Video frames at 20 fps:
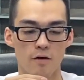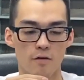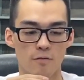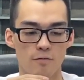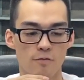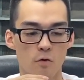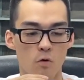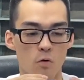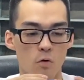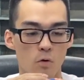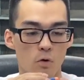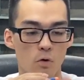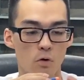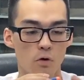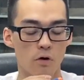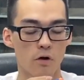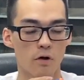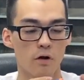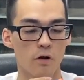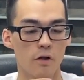
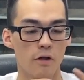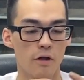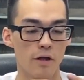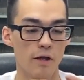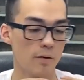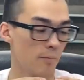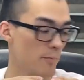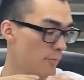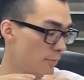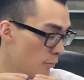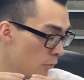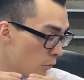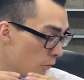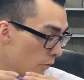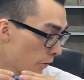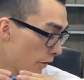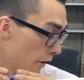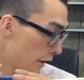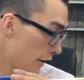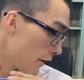For
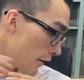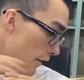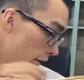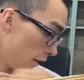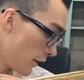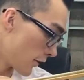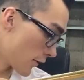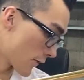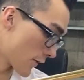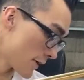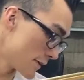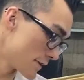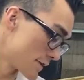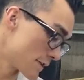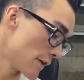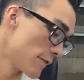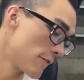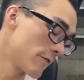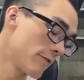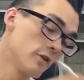more
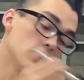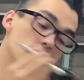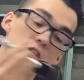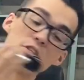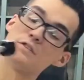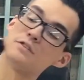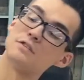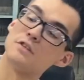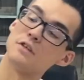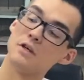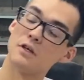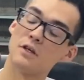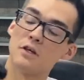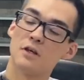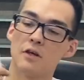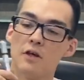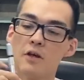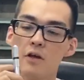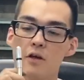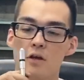increased
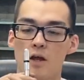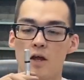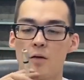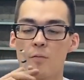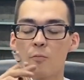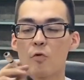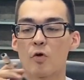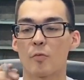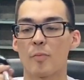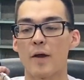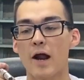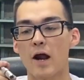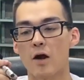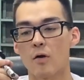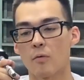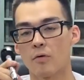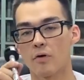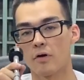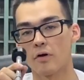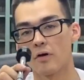efficiency and more
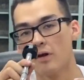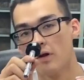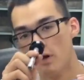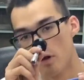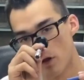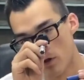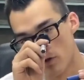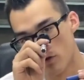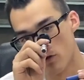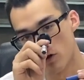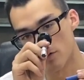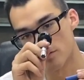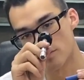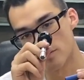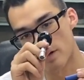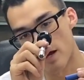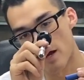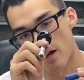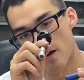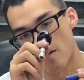power, you also
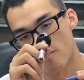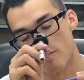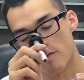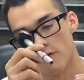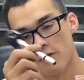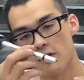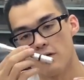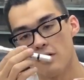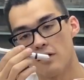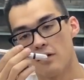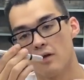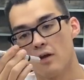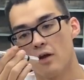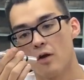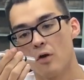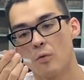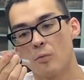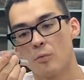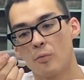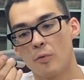have the
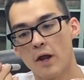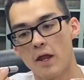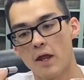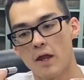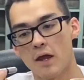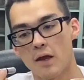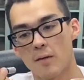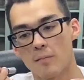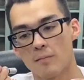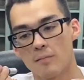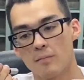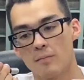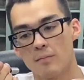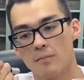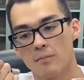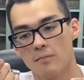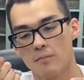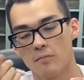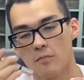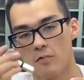ram,
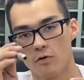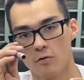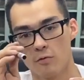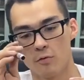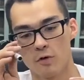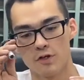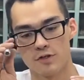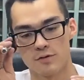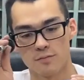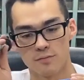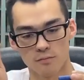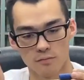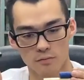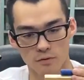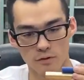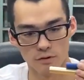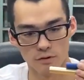which